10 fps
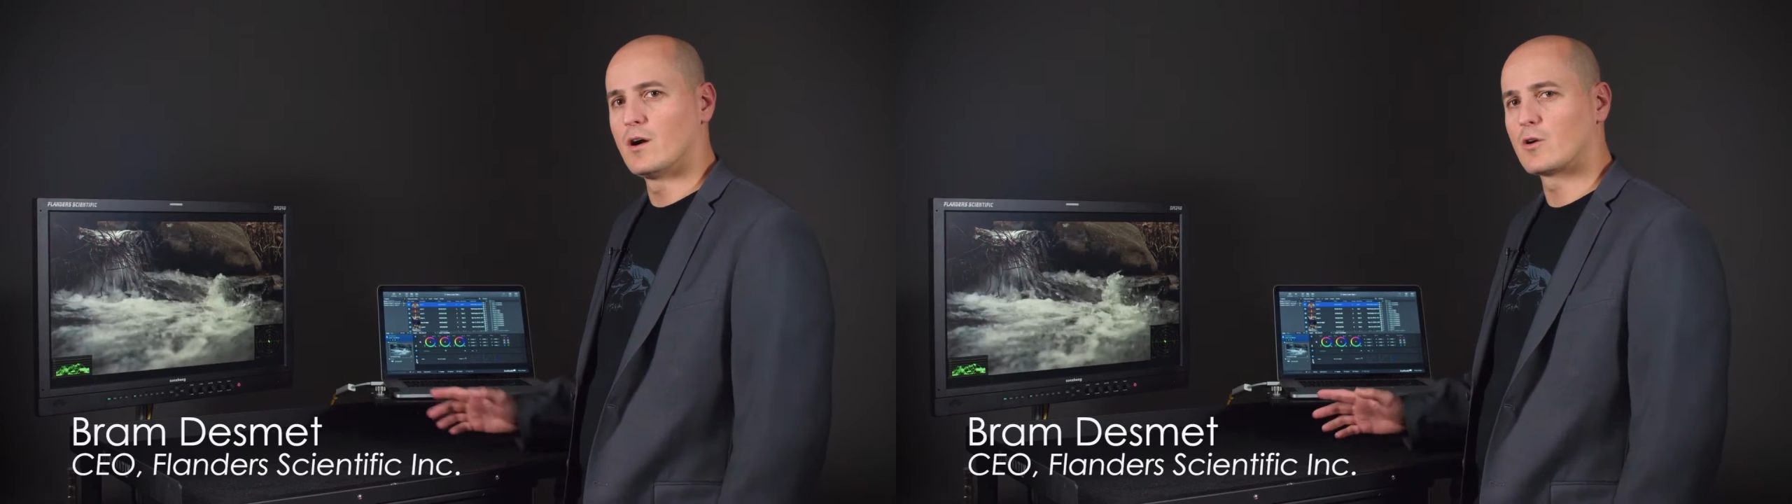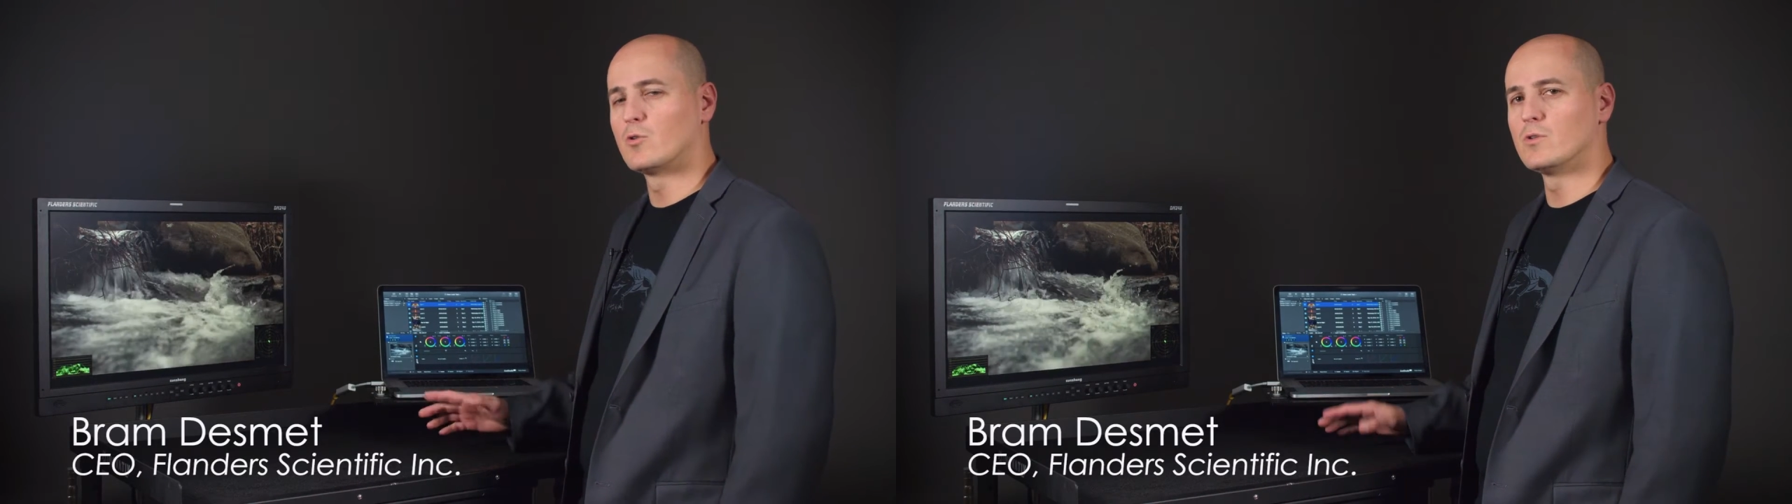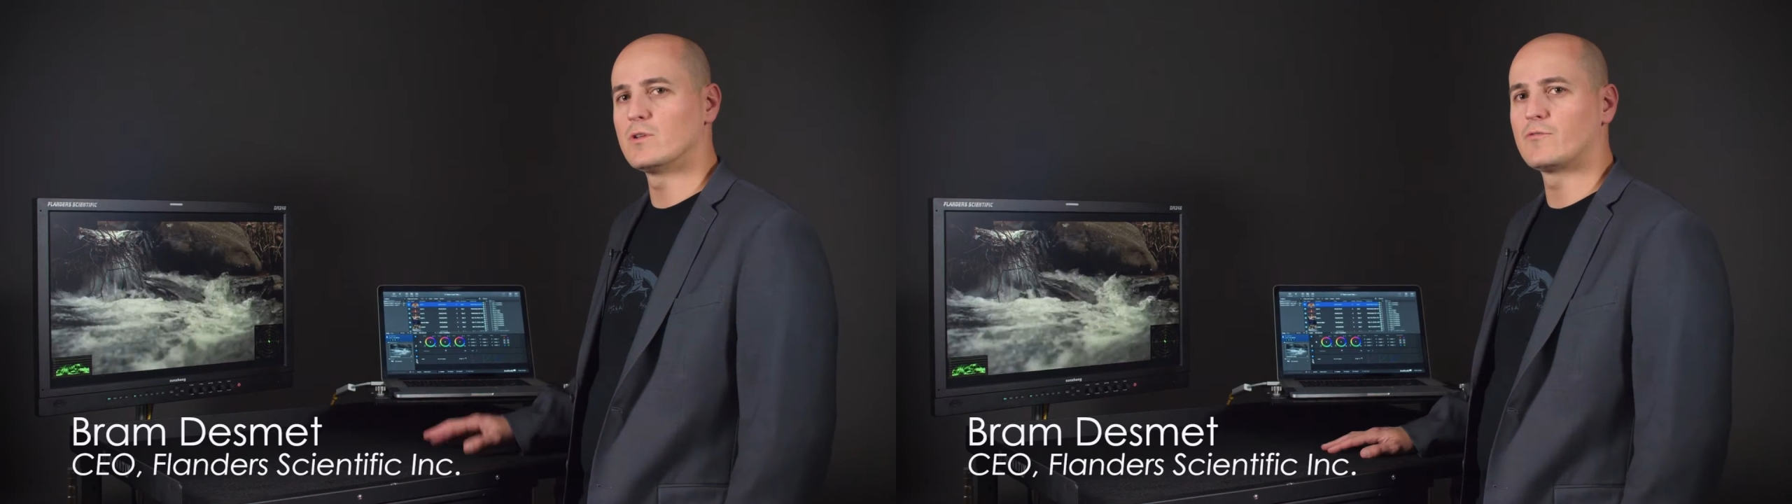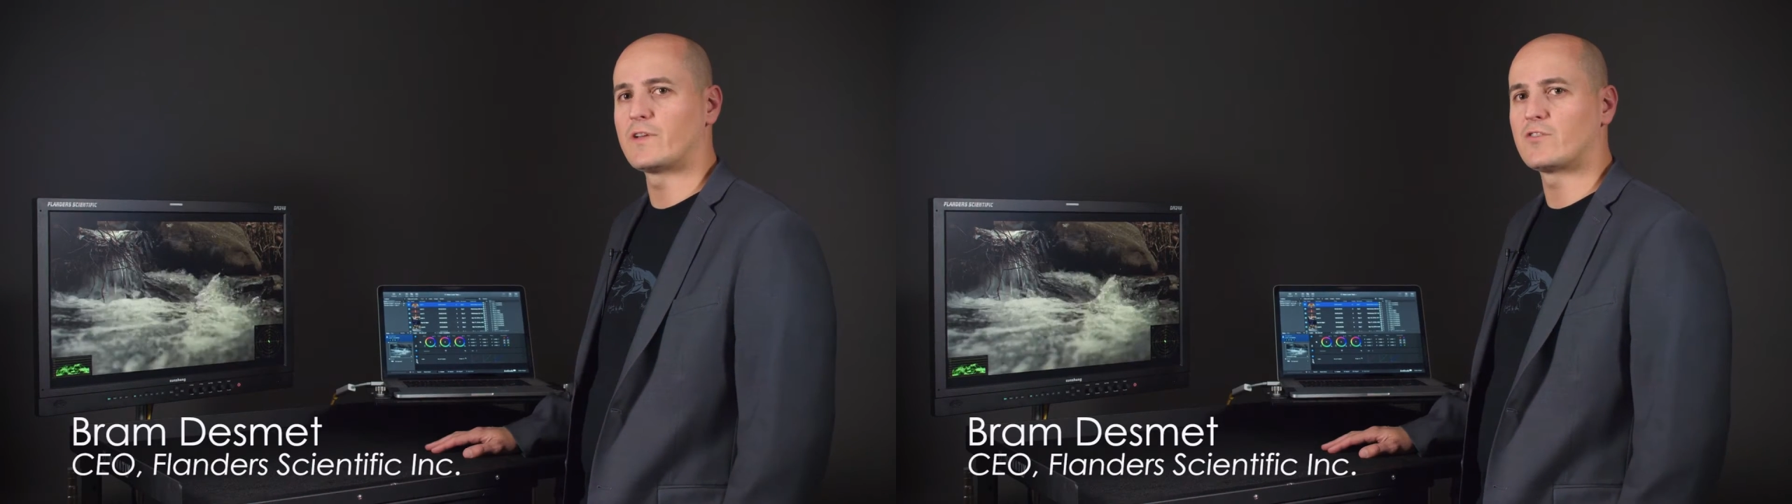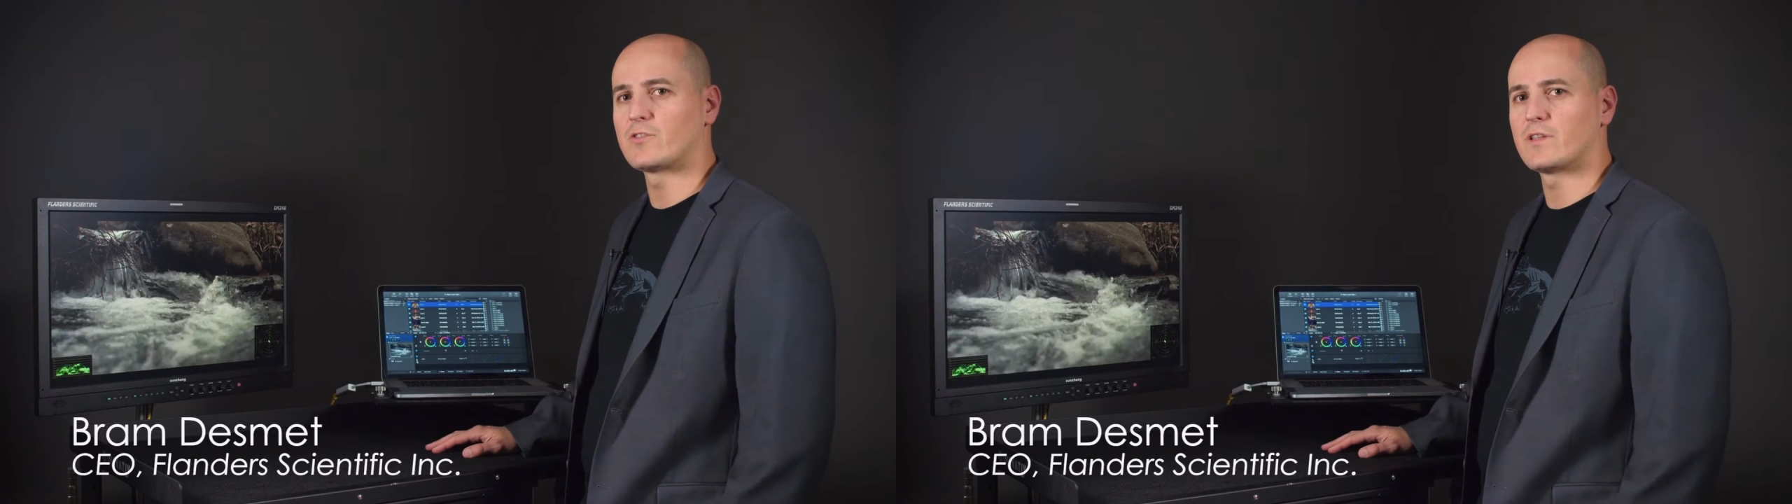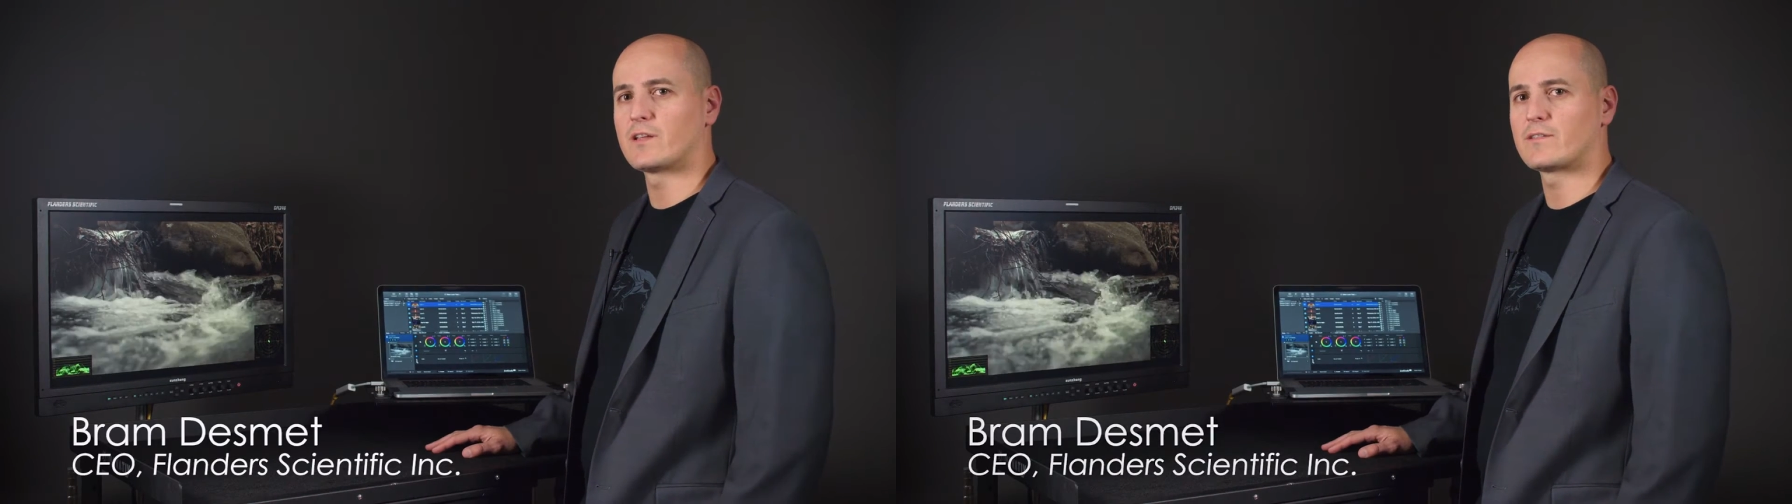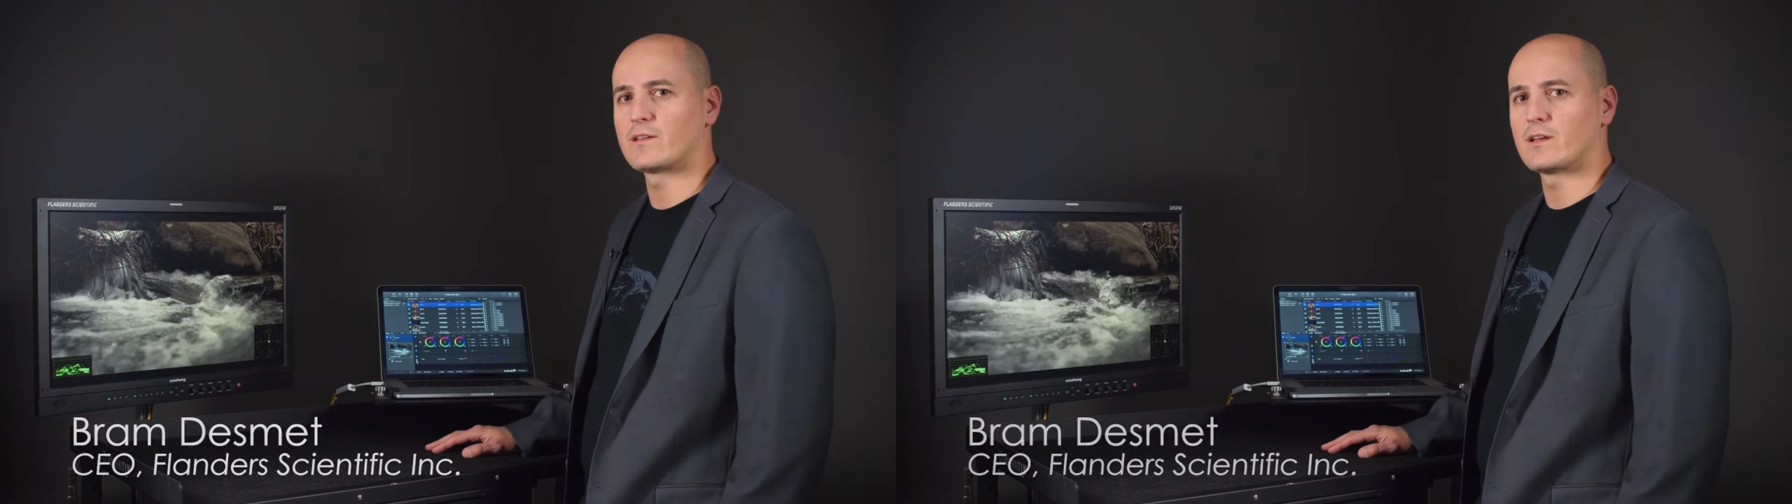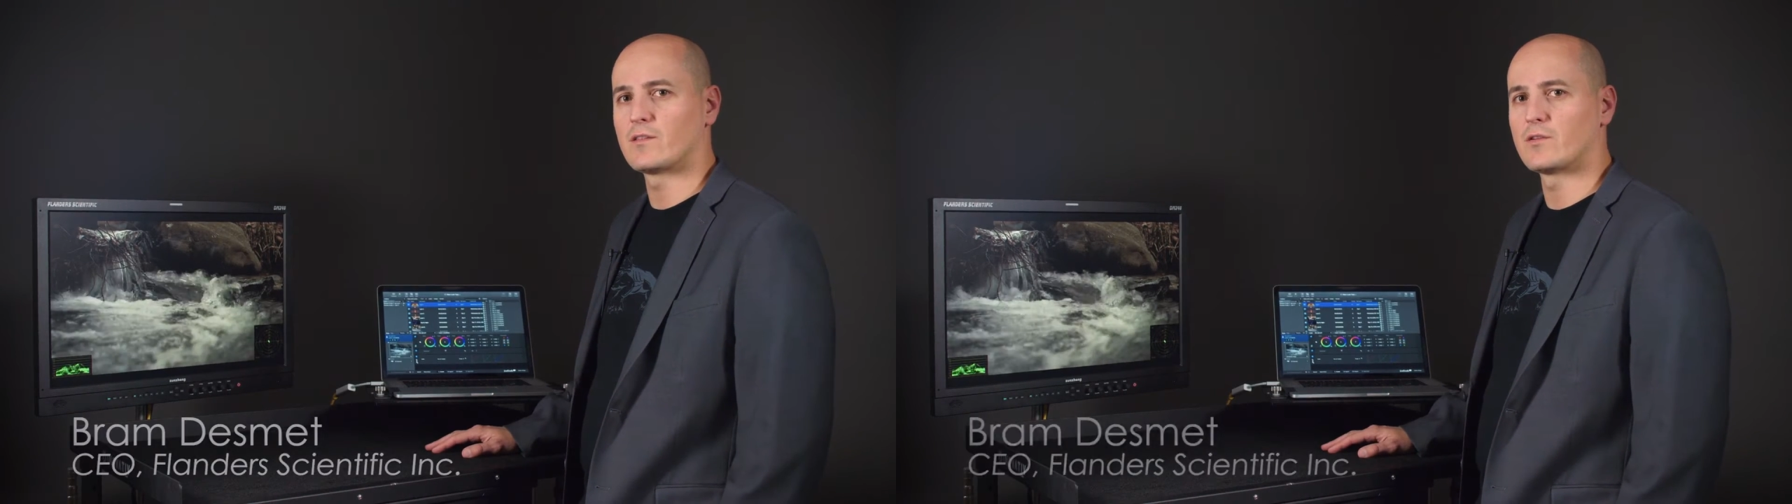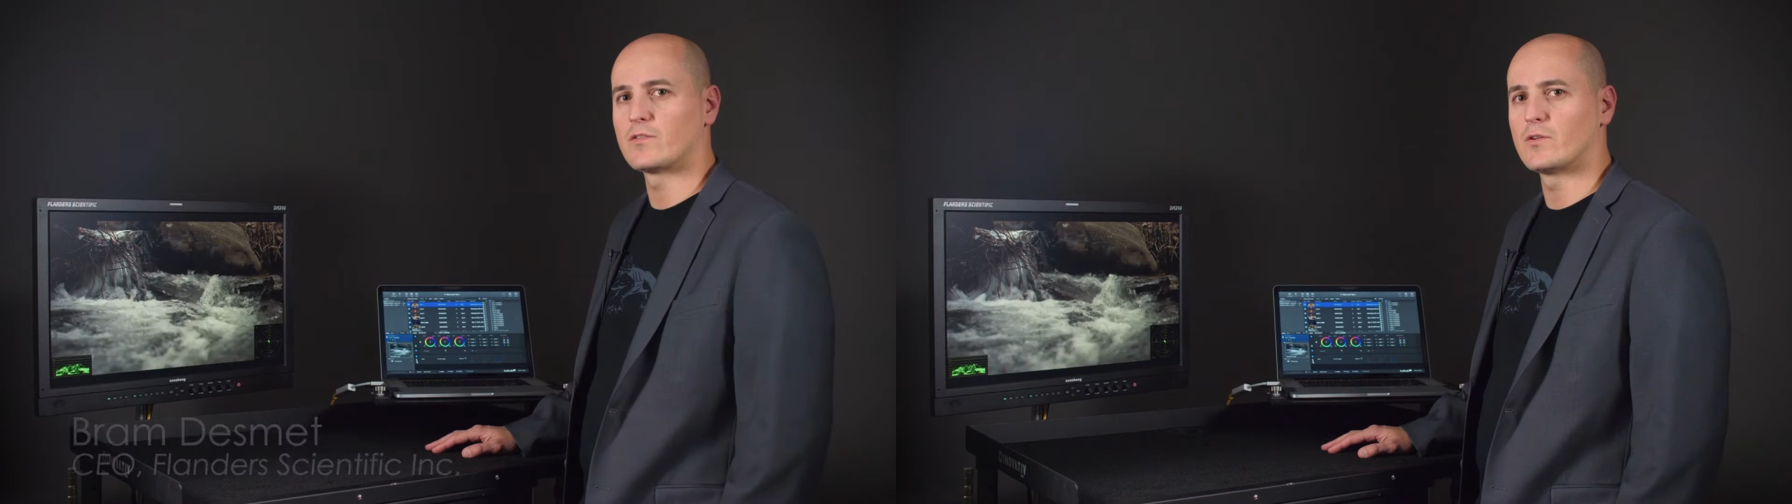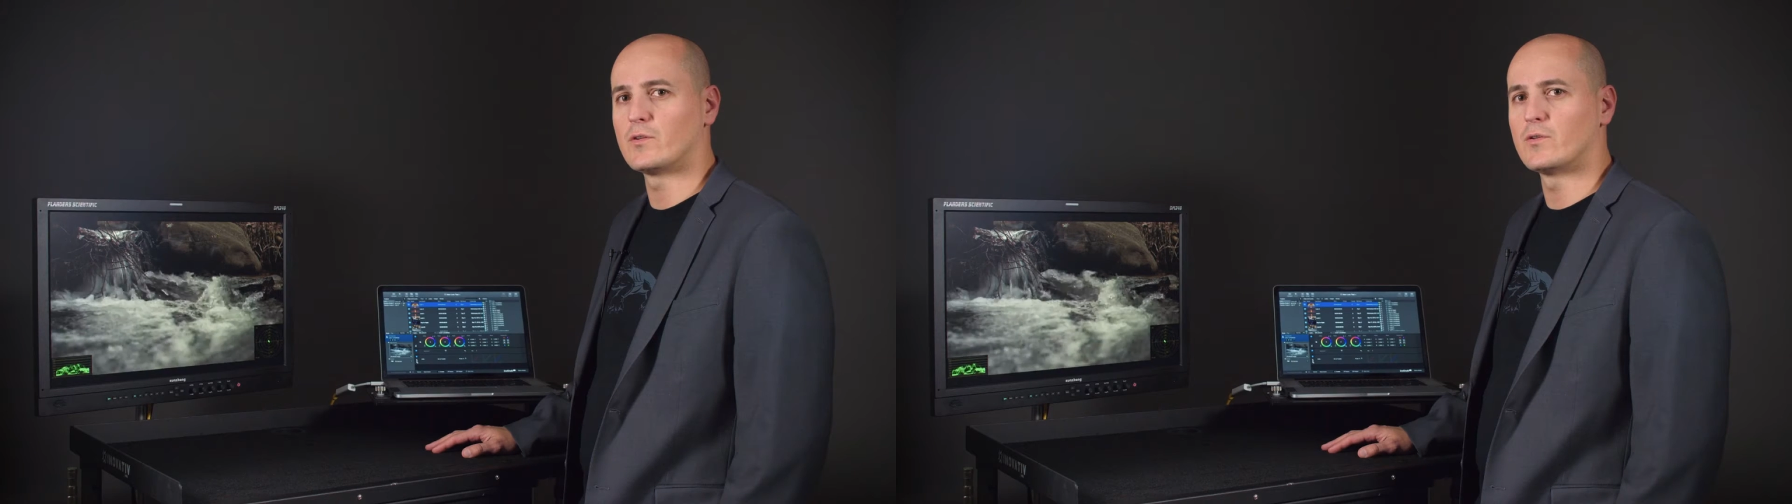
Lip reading: a cool little feature that those of you